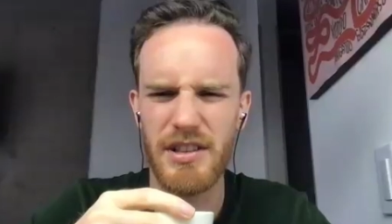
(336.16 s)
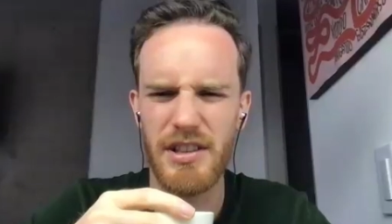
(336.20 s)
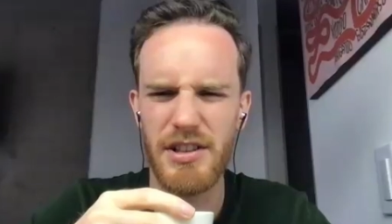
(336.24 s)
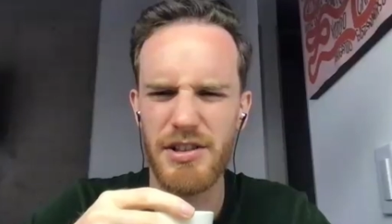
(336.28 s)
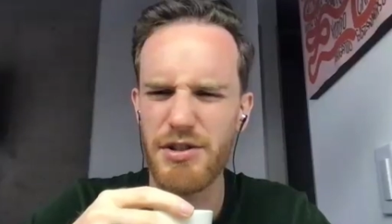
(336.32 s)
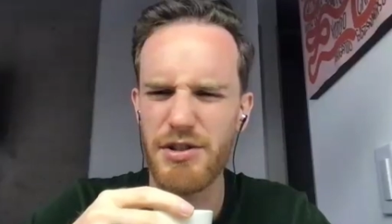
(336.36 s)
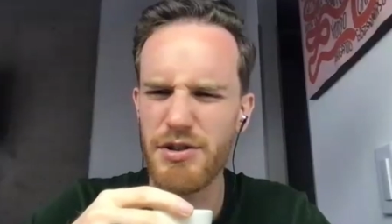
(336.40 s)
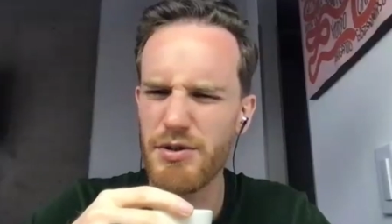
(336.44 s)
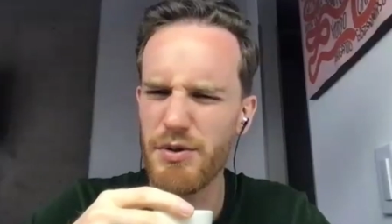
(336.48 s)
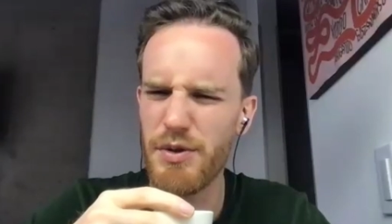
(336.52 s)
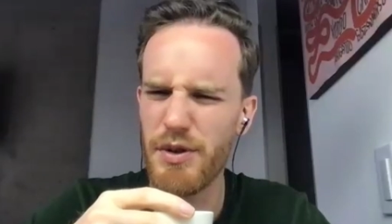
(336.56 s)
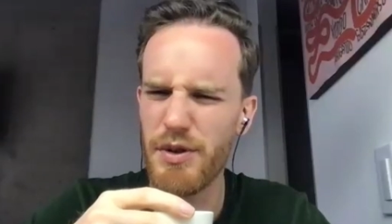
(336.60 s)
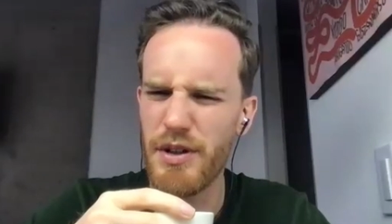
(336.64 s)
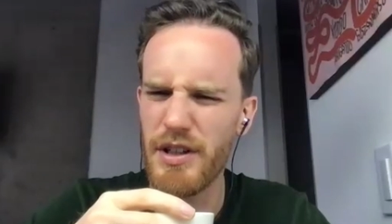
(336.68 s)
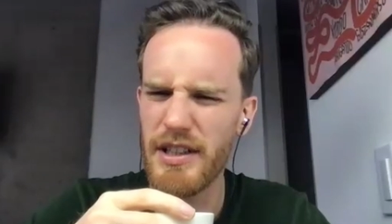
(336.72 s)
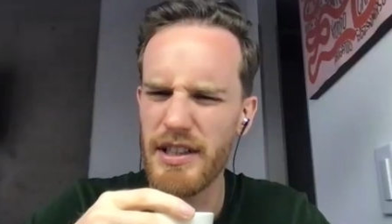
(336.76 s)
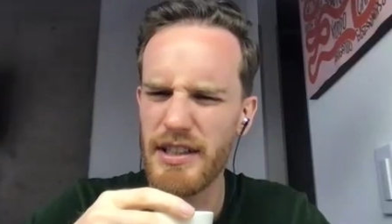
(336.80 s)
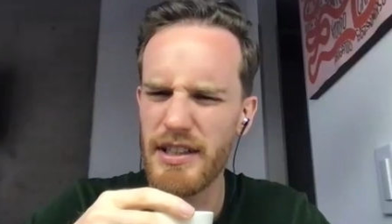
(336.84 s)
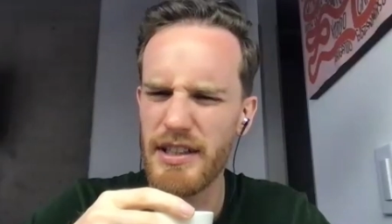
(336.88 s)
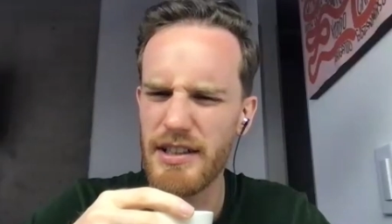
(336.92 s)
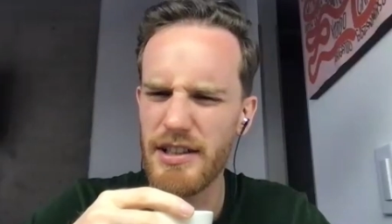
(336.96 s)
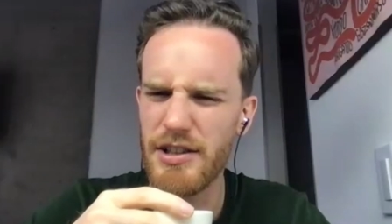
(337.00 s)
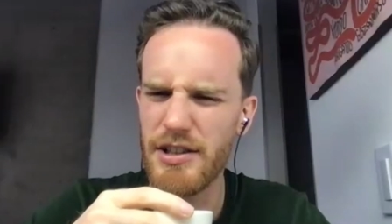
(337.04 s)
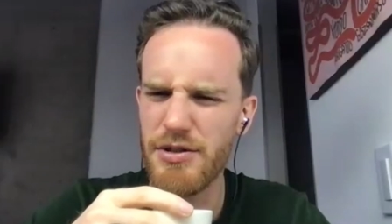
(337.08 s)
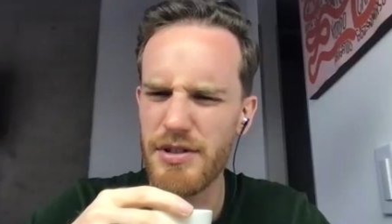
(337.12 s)
because you
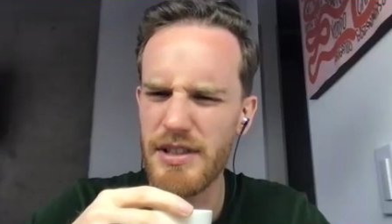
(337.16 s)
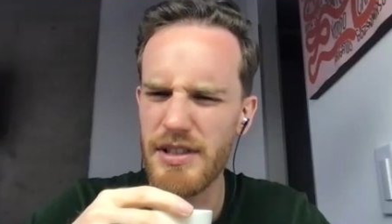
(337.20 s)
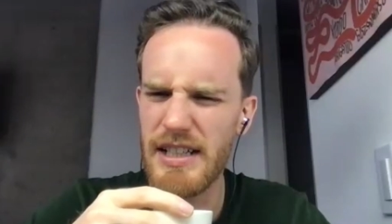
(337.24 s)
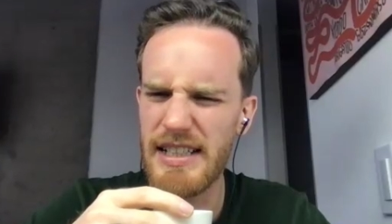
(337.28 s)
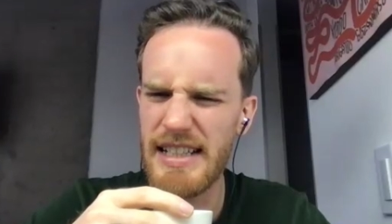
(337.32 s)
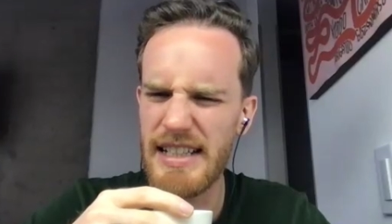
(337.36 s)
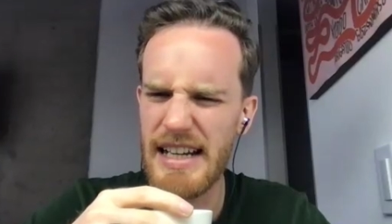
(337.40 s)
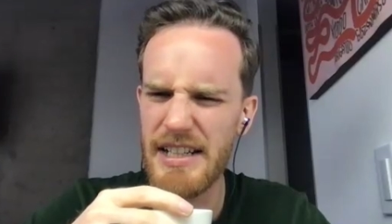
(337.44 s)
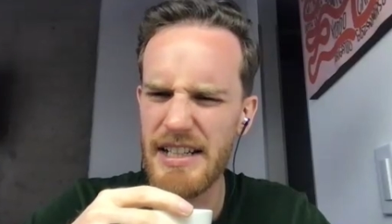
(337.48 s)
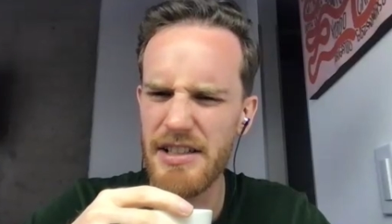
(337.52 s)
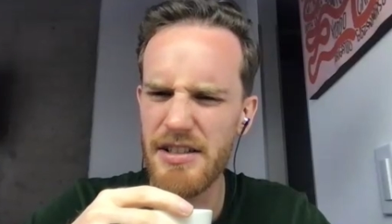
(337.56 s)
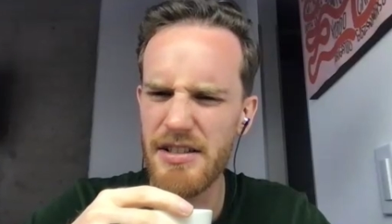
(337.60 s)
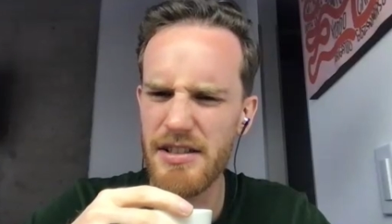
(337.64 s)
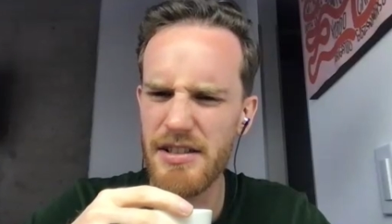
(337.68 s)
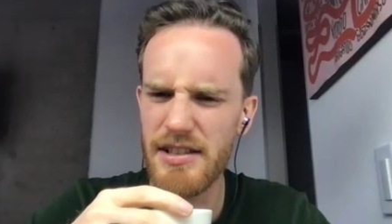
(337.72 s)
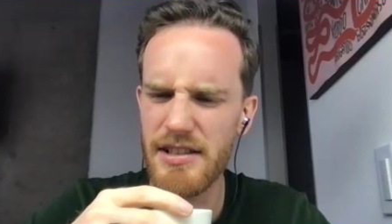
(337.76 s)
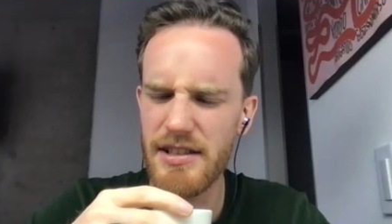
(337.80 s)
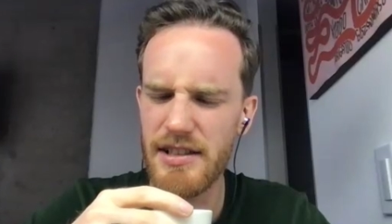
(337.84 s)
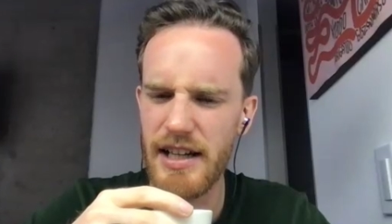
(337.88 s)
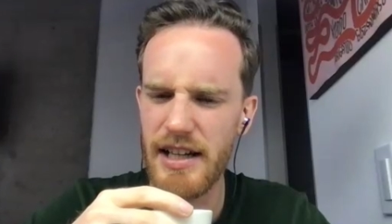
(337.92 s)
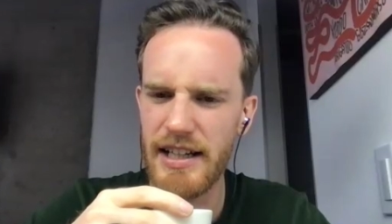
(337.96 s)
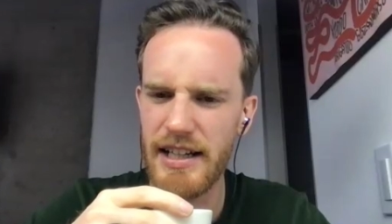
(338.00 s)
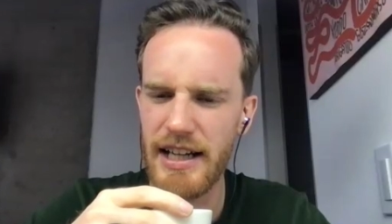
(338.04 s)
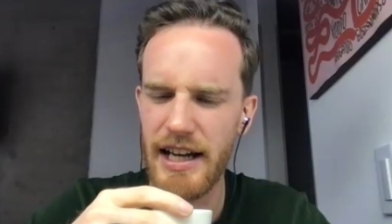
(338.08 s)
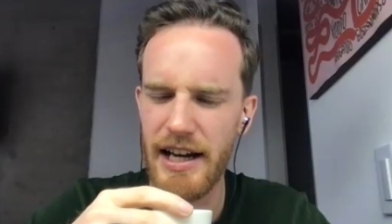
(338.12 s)
did you say 10 years?
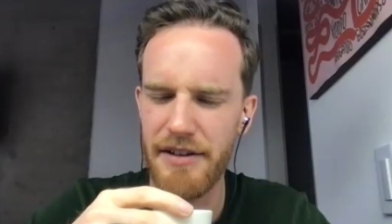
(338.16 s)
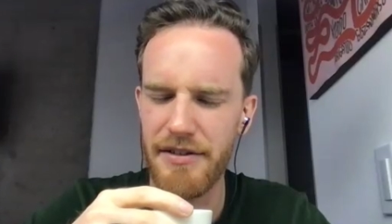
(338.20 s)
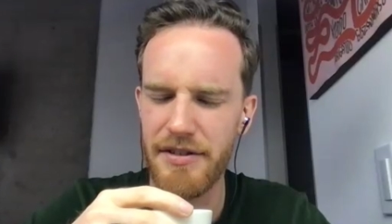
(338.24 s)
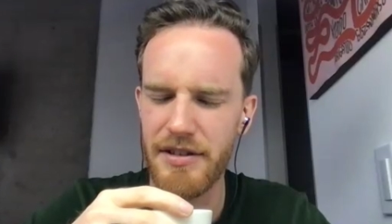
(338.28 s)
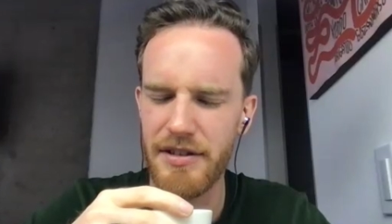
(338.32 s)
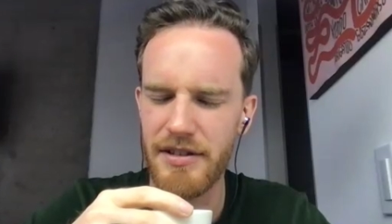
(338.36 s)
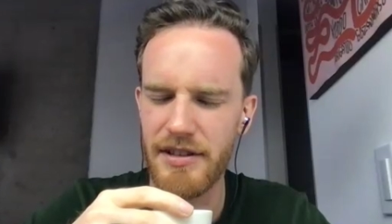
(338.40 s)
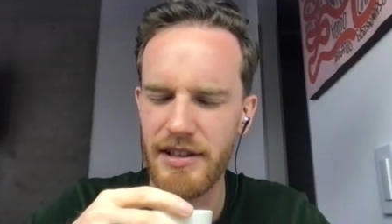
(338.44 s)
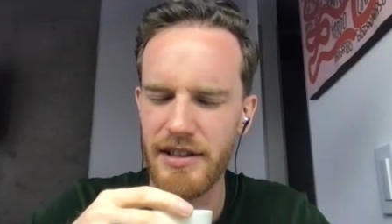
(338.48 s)
I, I,